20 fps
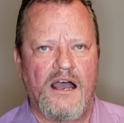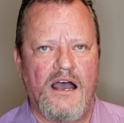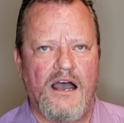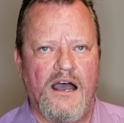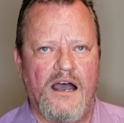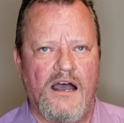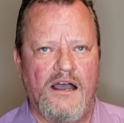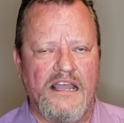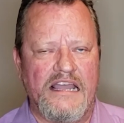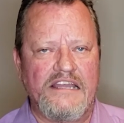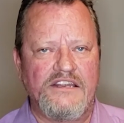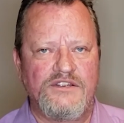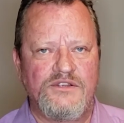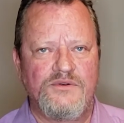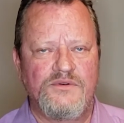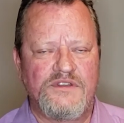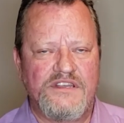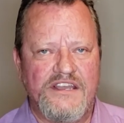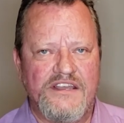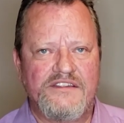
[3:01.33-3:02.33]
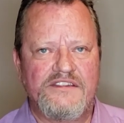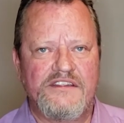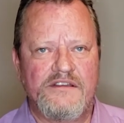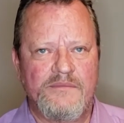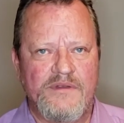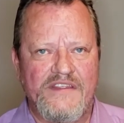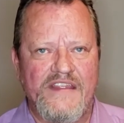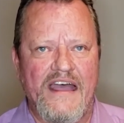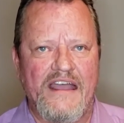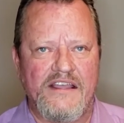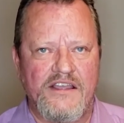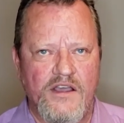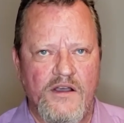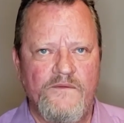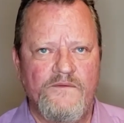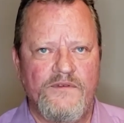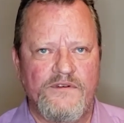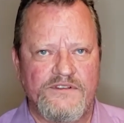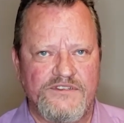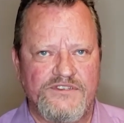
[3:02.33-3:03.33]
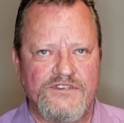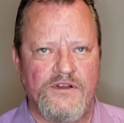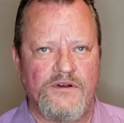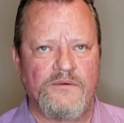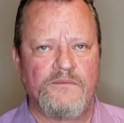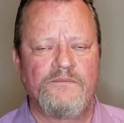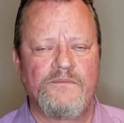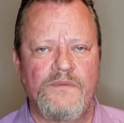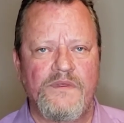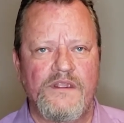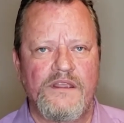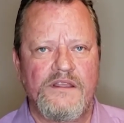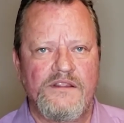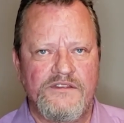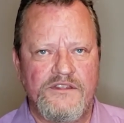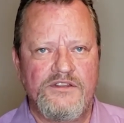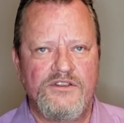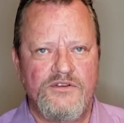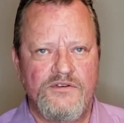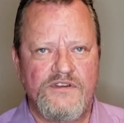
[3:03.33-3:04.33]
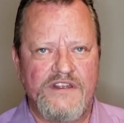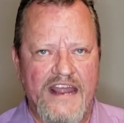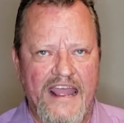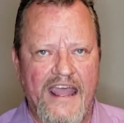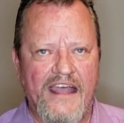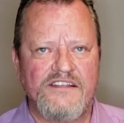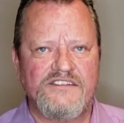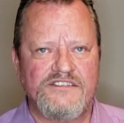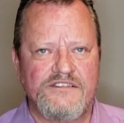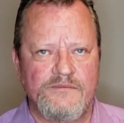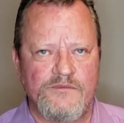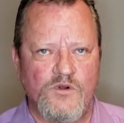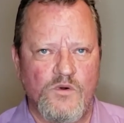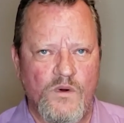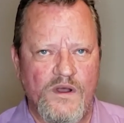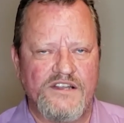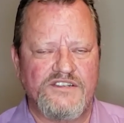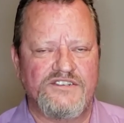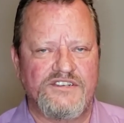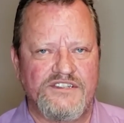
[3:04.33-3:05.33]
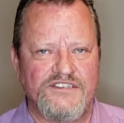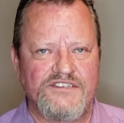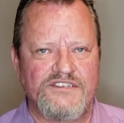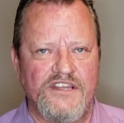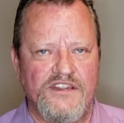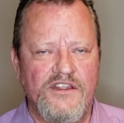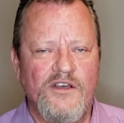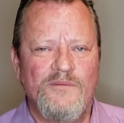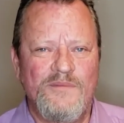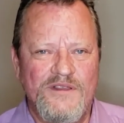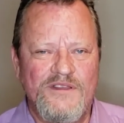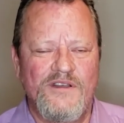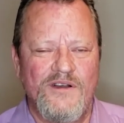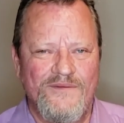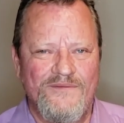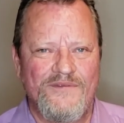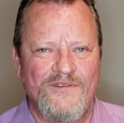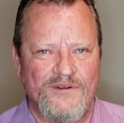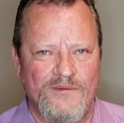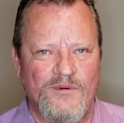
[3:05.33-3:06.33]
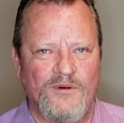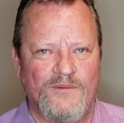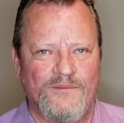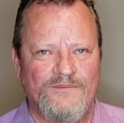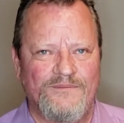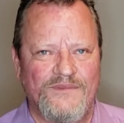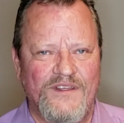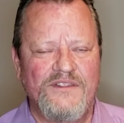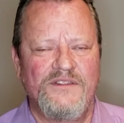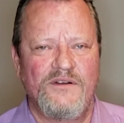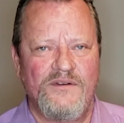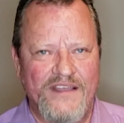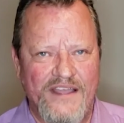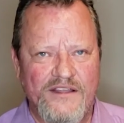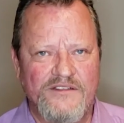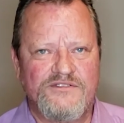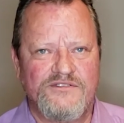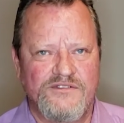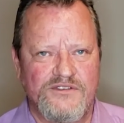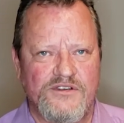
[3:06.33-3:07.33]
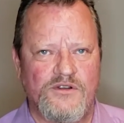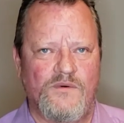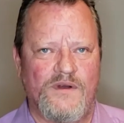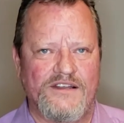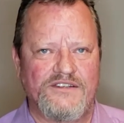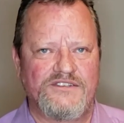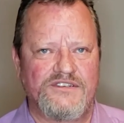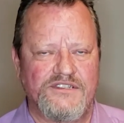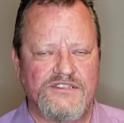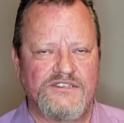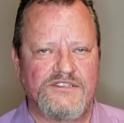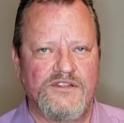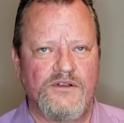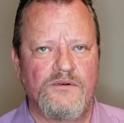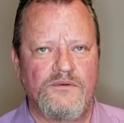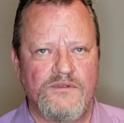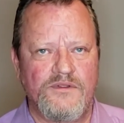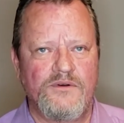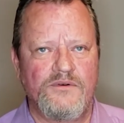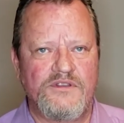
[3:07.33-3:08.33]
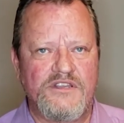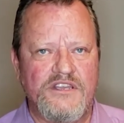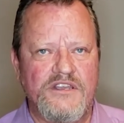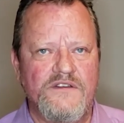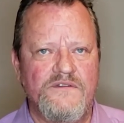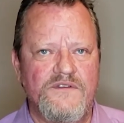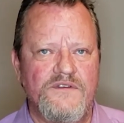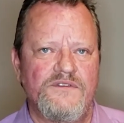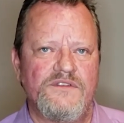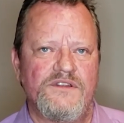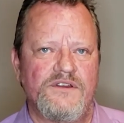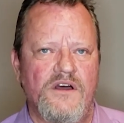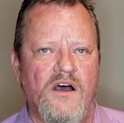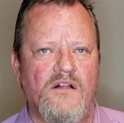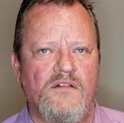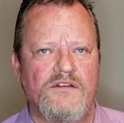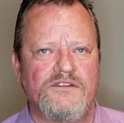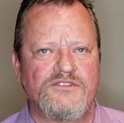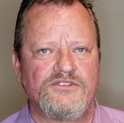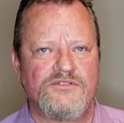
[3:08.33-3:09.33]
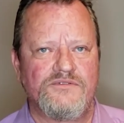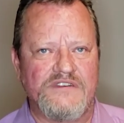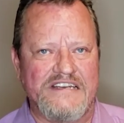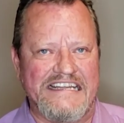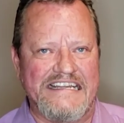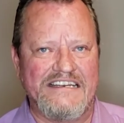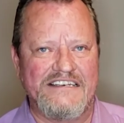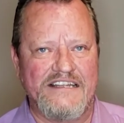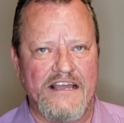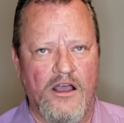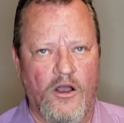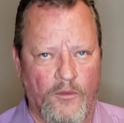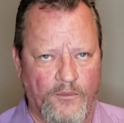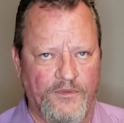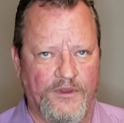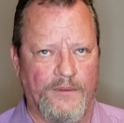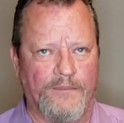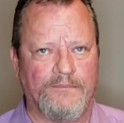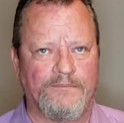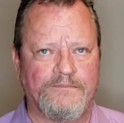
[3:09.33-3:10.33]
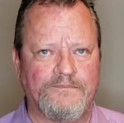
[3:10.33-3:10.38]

and you get them in that comfort zone, then you can ask them questions and they'll be comfortable and they'll answer the questions. They'll give you the knowledge you need to help them.